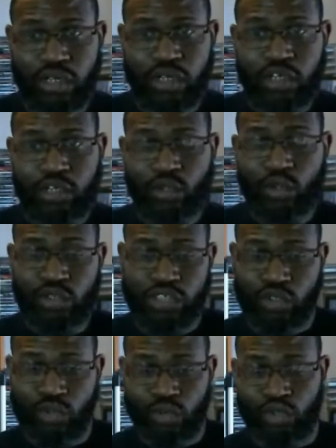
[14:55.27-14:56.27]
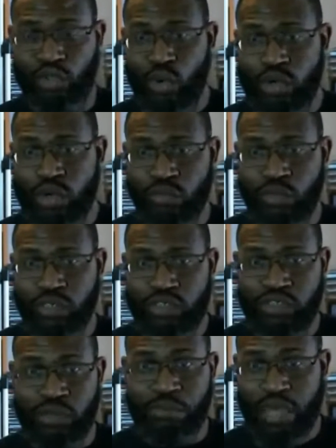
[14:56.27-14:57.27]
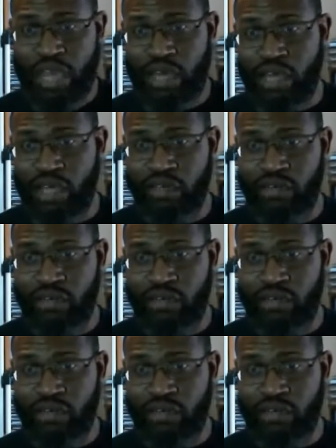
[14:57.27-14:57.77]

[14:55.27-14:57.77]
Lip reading: you just knew Jordan was the man.